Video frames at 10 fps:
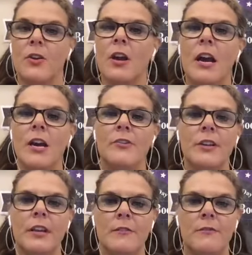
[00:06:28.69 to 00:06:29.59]

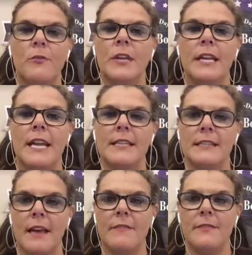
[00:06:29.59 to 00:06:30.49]
140 days
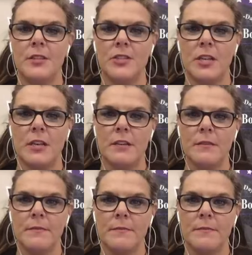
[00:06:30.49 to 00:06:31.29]
left this year?